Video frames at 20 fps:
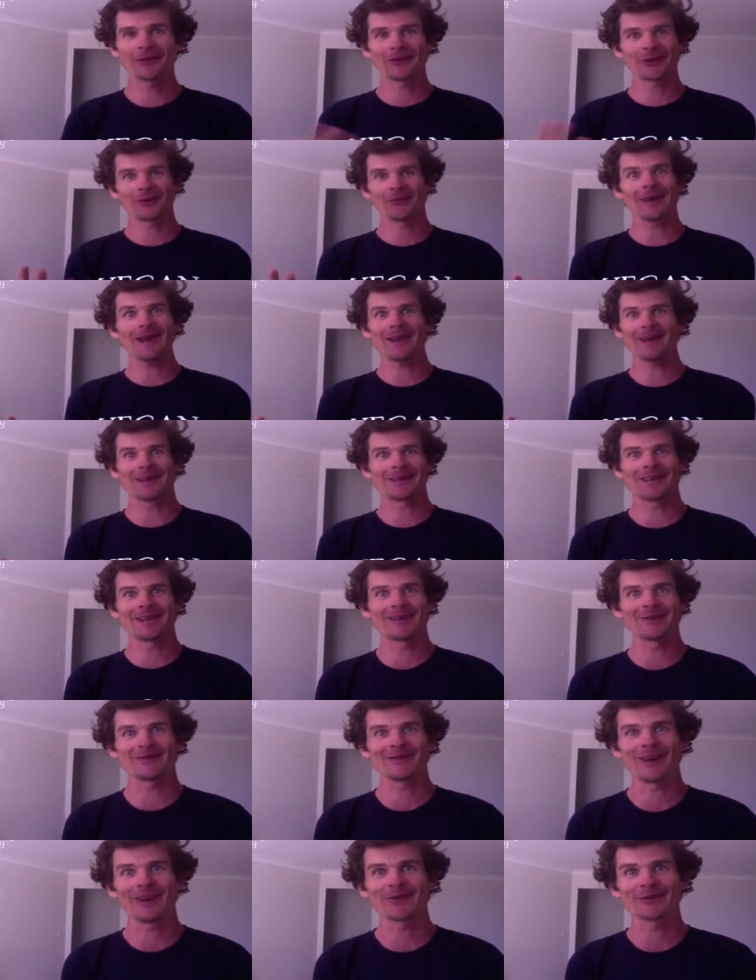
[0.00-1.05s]
I was like, "Wow, you can
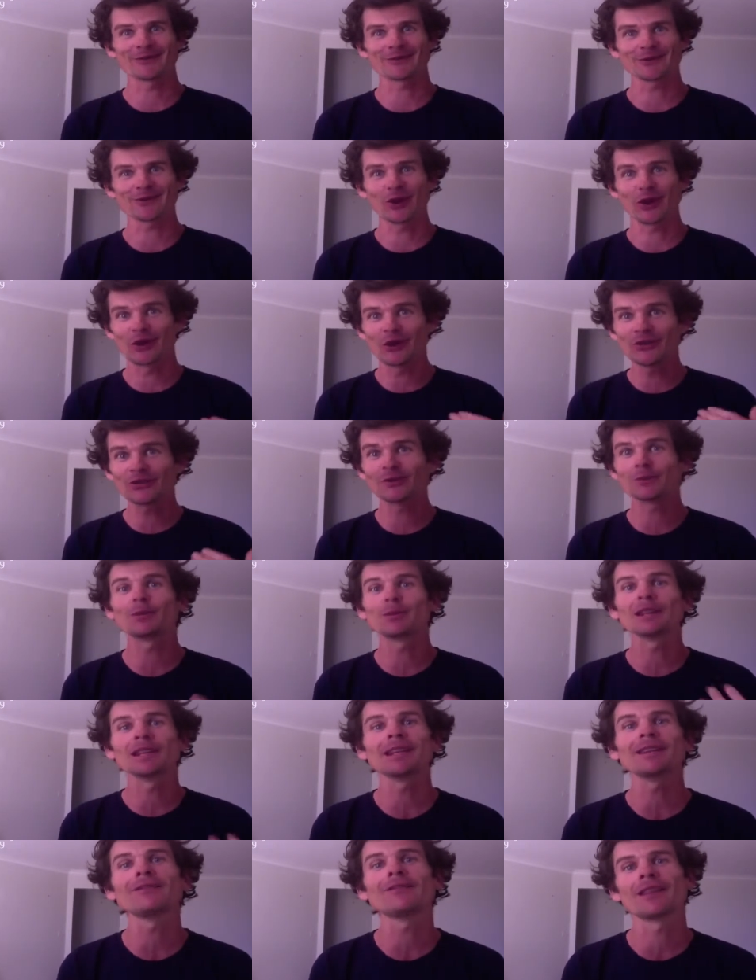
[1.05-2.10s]
get fat on fruit." I used to
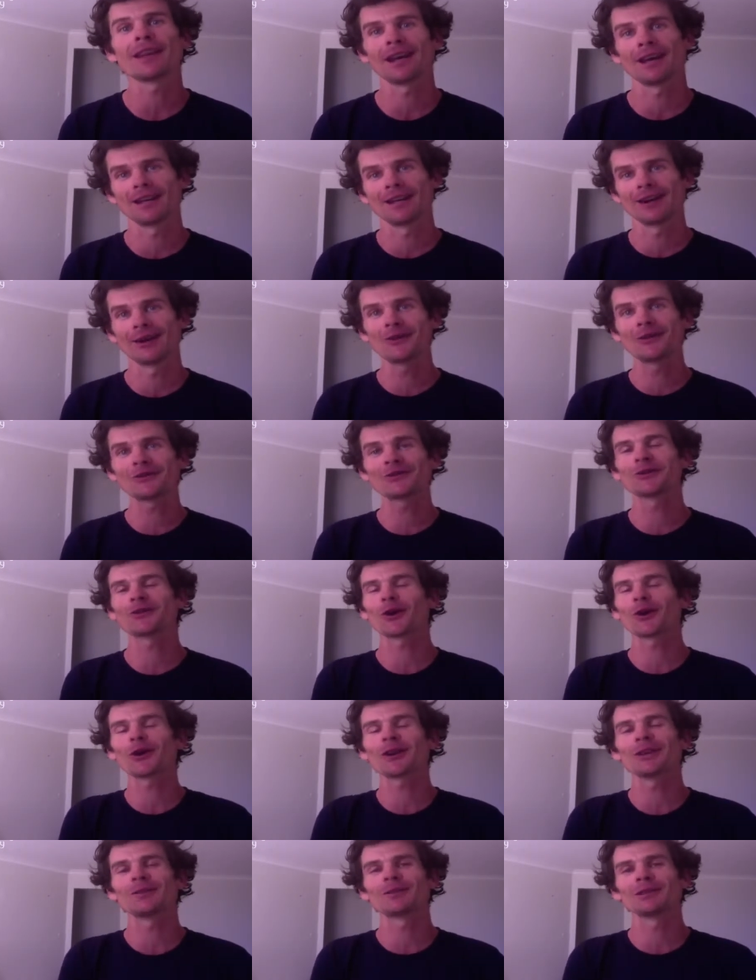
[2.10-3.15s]
believe that. I used to
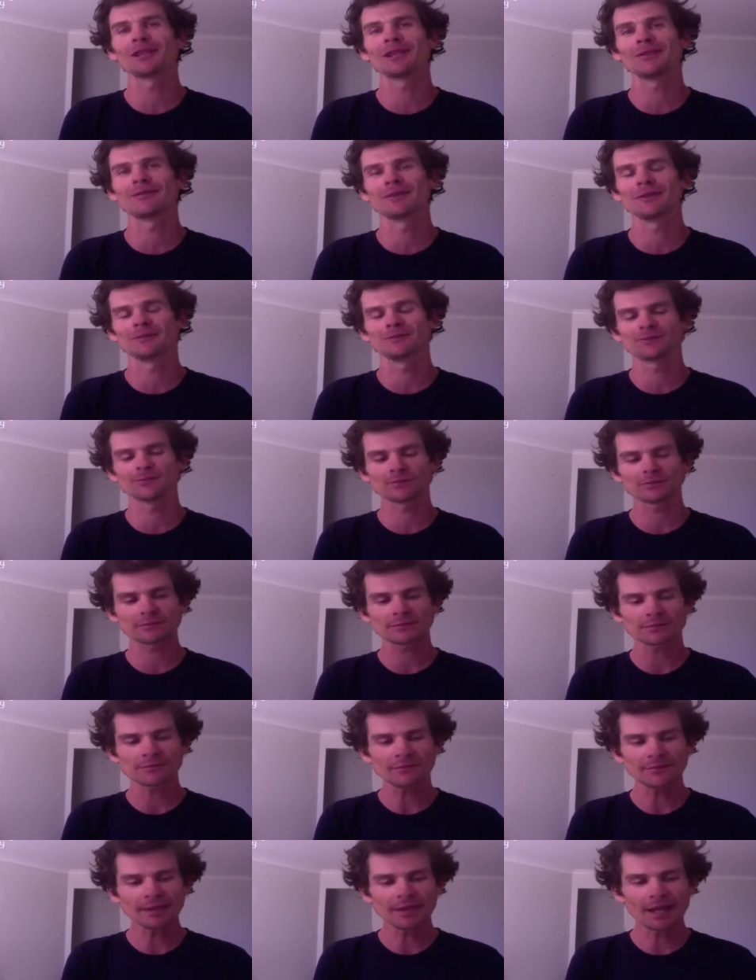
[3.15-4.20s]
totally believe it.
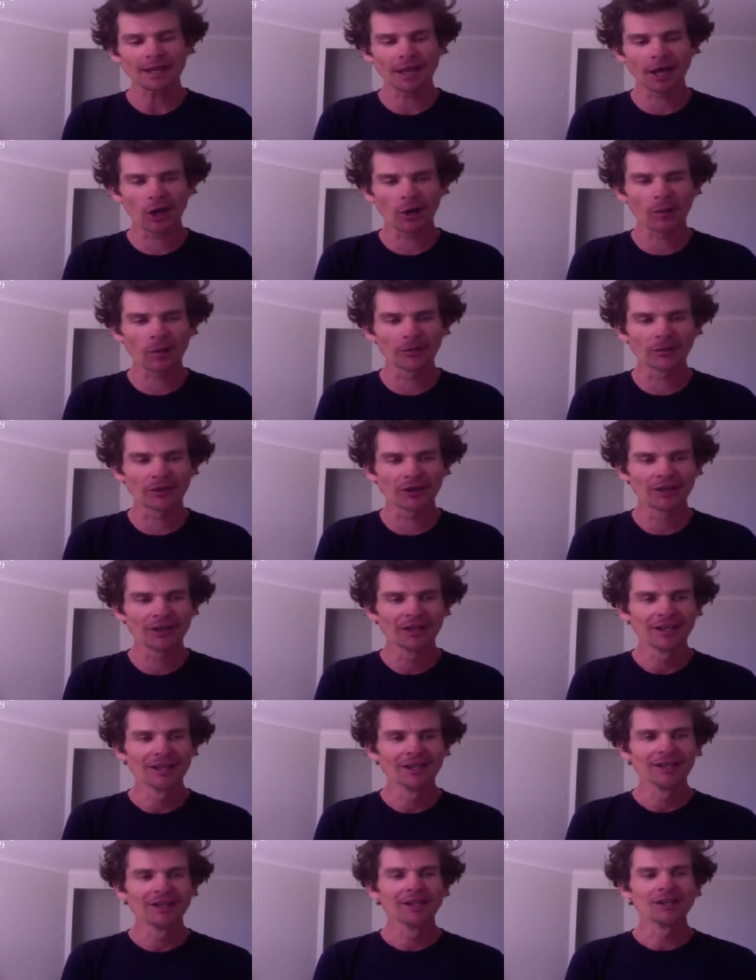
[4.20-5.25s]
And I
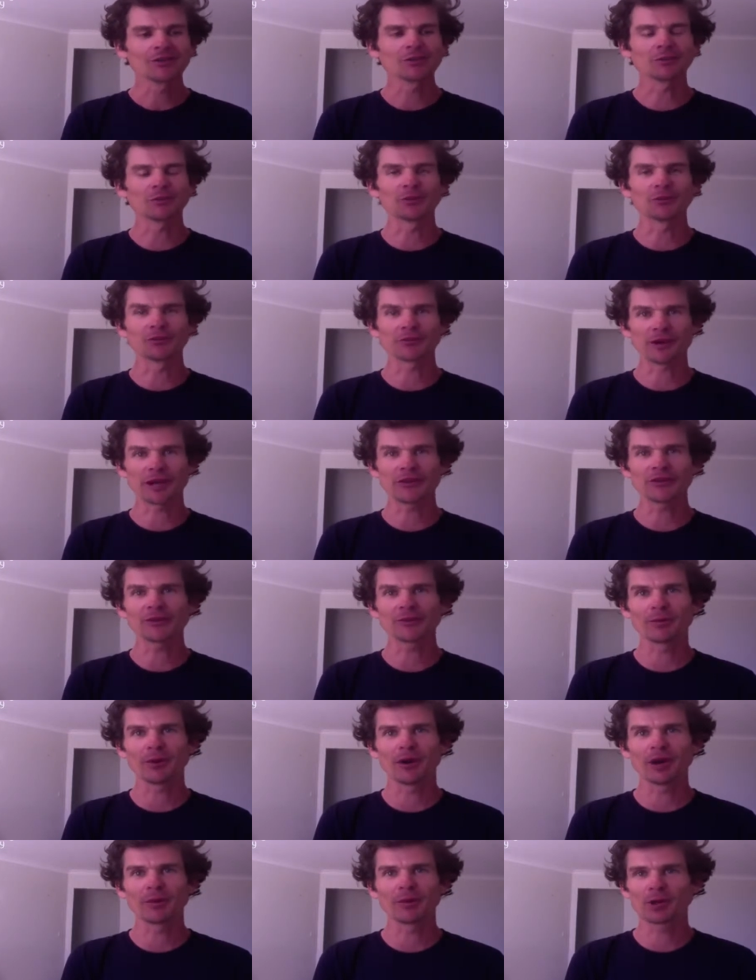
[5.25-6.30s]
remember some good friends
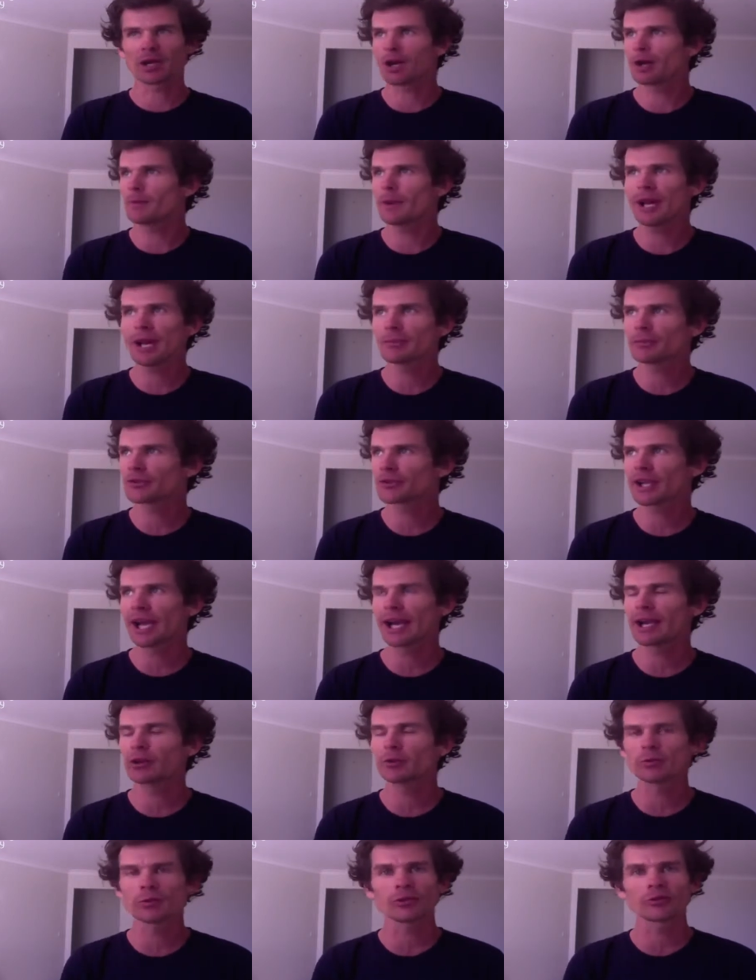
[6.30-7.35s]
of mine were going, "Man, I'm just
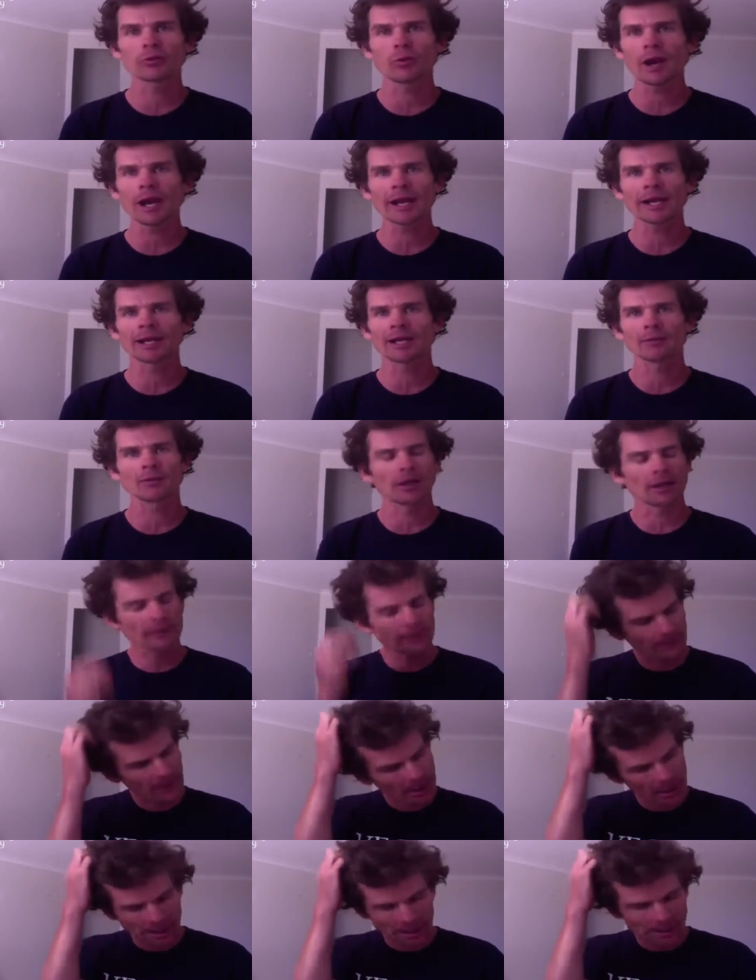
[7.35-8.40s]
gaining all this weight," and I'm like,
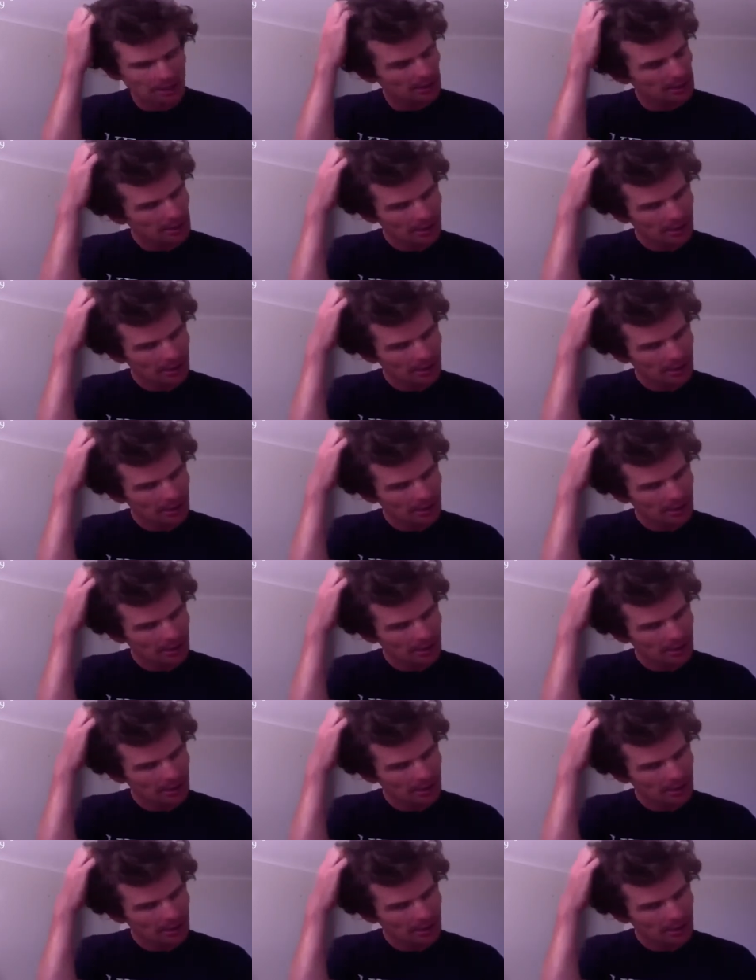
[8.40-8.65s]
"Fuck."